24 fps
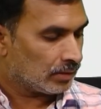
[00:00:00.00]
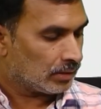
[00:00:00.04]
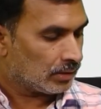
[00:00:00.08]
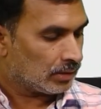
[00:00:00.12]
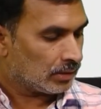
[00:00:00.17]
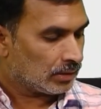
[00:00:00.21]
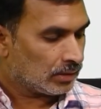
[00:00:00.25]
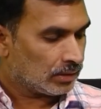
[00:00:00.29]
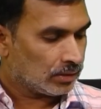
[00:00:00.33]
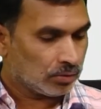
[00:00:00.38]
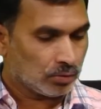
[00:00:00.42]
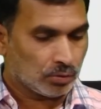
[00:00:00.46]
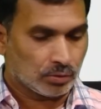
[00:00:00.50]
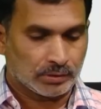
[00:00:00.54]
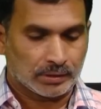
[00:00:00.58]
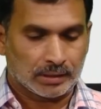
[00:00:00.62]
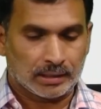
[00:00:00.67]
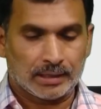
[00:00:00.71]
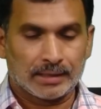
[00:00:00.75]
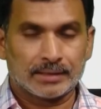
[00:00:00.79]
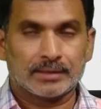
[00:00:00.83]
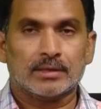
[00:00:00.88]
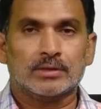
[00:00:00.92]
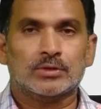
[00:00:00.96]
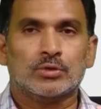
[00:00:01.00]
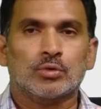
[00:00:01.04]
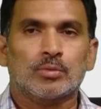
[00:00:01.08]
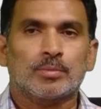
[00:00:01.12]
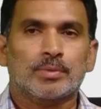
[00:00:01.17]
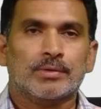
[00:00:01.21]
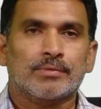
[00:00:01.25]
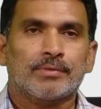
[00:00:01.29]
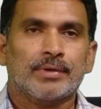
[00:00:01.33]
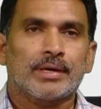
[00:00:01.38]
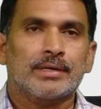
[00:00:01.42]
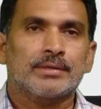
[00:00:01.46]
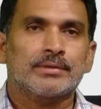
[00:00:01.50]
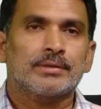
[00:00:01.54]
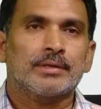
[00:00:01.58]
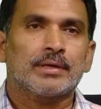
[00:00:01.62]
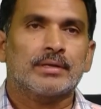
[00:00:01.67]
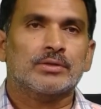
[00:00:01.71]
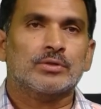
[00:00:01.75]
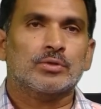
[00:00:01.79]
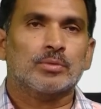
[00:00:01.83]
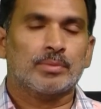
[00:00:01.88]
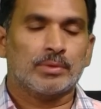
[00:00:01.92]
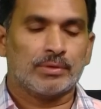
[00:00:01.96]
Those are like a supervised,
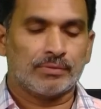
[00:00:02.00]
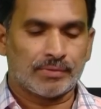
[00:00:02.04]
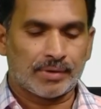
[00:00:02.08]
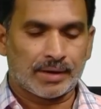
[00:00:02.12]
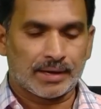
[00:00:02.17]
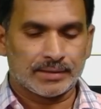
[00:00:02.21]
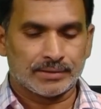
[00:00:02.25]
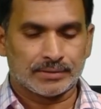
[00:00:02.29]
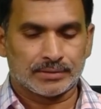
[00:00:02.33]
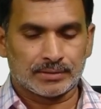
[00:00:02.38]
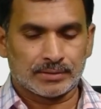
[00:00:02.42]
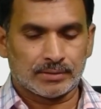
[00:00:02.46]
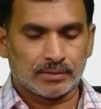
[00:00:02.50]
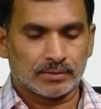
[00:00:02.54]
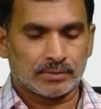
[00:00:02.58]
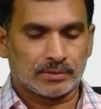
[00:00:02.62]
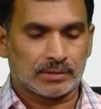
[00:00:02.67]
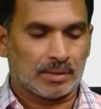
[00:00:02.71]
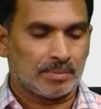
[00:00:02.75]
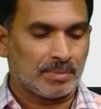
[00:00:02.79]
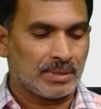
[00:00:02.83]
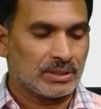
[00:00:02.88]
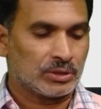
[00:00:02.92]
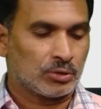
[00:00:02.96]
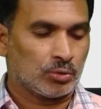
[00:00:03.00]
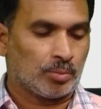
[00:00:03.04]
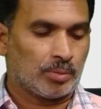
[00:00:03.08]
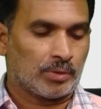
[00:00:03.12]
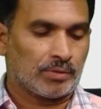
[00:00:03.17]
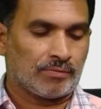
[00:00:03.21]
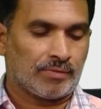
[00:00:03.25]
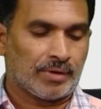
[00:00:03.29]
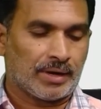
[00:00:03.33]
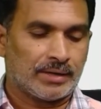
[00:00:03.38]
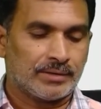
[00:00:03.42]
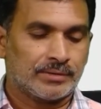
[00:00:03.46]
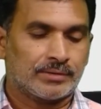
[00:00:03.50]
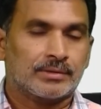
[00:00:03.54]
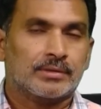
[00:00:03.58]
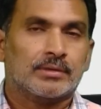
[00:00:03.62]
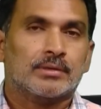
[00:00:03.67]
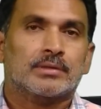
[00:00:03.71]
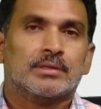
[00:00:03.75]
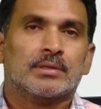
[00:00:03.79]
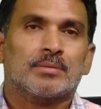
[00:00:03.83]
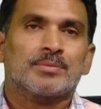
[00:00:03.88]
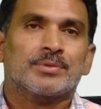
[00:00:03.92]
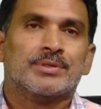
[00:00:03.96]
unsupervised, semi-supervised, some
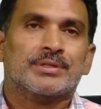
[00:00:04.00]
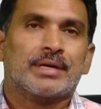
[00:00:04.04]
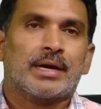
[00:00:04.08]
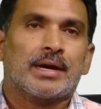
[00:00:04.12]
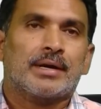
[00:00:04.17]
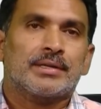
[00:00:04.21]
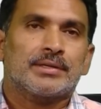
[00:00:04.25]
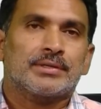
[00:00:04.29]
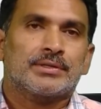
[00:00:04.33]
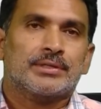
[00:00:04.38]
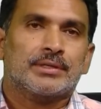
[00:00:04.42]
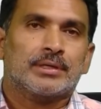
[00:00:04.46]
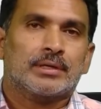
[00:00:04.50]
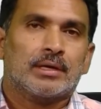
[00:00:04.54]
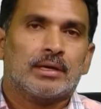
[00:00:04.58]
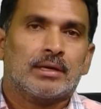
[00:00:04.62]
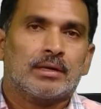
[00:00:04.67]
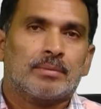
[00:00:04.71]
statistical,